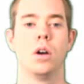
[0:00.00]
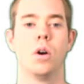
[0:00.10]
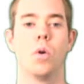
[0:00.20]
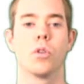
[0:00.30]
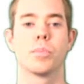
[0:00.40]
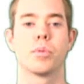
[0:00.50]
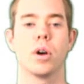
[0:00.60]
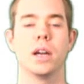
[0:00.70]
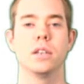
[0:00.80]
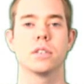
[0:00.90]
or the
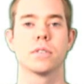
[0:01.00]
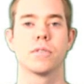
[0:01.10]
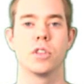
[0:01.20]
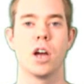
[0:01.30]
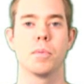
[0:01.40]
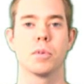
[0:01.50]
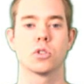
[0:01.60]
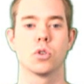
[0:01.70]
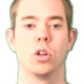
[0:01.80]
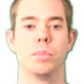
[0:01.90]
price for the upper
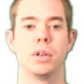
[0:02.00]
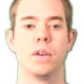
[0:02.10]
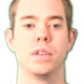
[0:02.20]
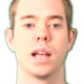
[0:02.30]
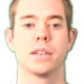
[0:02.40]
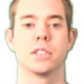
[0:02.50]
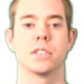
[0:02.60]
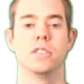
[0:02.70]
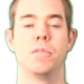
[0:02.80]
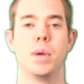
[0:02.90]
control limit of
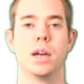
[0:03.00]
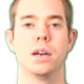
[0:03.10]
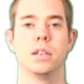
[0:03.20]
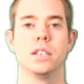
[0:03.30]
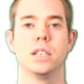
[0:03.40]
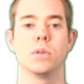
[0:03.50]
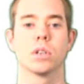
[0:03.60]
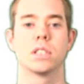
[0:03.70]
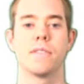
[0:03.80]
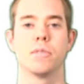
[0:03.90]
elasticity of demand is equal
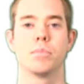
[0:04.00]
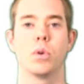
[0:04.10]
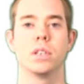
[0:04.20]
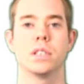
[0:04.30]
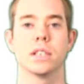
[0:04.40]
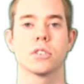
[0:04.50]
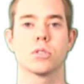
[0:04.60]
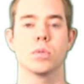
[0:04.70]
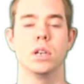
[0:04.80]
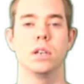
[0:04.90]
to
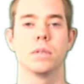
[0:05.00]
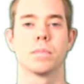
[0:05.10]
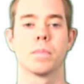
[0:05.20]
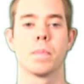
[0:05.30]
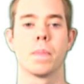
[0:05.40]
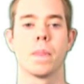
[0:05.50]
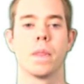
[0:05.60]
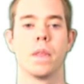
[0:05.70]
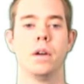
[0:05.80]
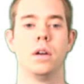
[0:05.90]
7.63.
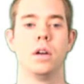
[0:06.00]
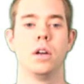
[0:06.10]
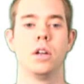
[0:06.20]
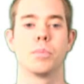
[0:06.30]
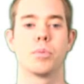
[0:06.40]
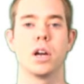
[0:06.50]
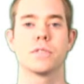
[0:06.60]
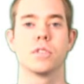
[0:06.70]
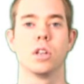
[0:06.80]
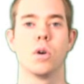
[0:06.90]
The
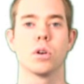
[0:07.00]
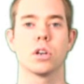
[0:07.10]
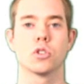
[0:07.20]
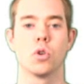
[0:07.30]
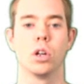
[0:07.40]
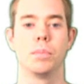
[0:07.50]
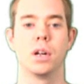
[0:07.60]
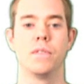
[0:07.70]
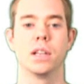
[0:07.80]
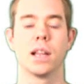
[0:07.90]
price for the lower control
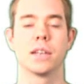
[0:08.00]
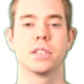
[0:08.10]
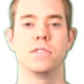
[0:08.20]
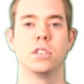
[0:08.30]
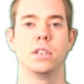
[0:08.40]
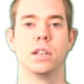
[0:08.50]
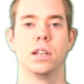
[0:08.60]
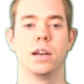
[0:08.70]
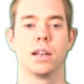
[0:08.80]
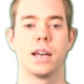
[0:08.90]
limit of the elastic,
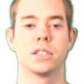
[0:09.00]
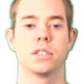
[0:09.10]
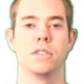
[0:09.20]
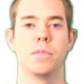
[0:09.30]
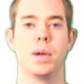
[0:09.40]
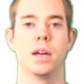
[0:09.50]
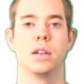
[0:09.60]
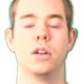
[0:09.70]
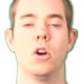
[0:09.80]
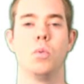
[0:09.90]
elasticity
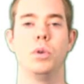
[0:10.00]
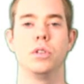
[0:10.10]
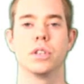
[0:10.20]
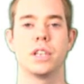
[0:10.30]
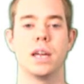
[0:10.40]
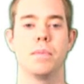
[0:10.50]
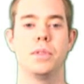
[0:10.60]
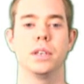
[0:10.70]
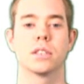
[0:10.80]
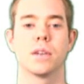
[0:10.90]
demand, we do the same
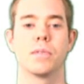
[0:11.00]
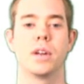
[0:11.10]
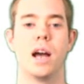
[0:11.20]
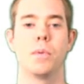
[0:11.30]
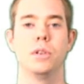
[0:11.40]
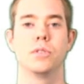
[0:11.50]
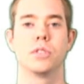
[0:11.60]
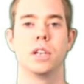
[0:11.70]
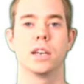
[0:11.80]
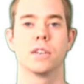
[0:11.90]
thing except for now we
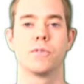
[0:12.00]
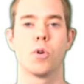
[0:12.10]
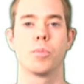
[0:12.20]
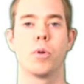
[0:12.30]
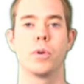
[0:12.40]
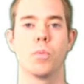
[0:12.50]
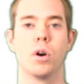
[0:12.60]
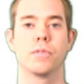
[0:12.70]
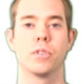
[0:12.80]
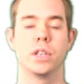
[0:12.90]
use the negative
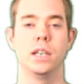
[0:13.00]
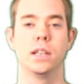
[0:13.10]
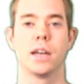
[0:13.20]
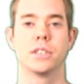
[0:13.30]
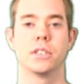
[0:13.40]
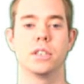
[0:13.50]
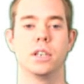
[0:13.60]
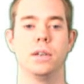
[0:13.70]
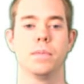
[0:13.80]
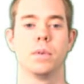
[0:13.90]
4.1 for the elasticity.